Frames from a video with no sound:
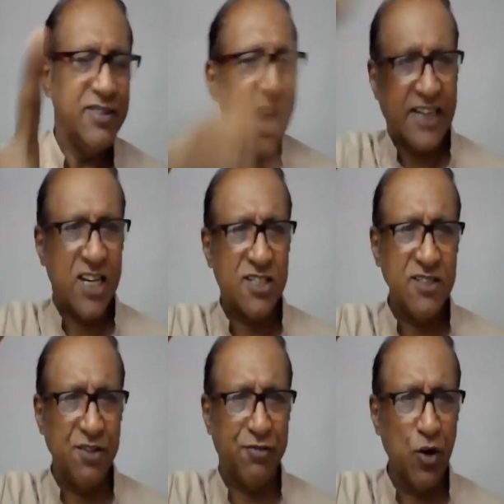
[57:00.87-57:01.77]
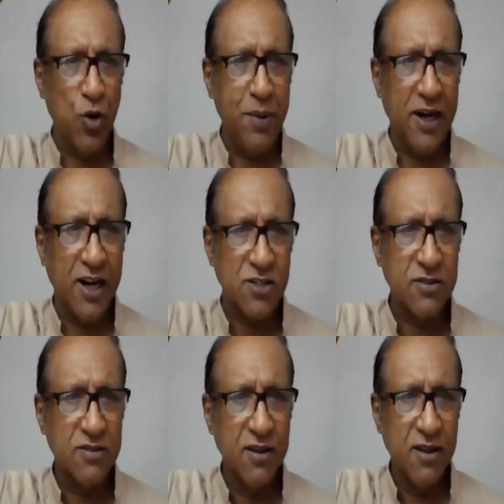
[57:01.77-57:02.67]
That is different
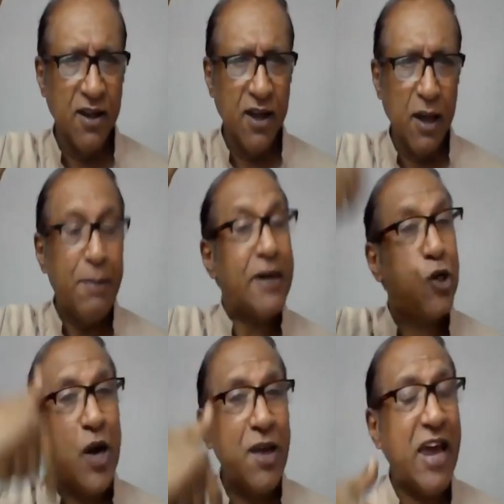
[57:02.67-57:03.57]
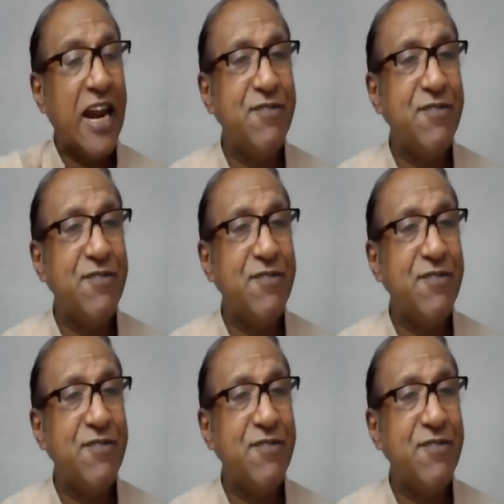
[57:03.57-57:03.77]
obedience. But today we are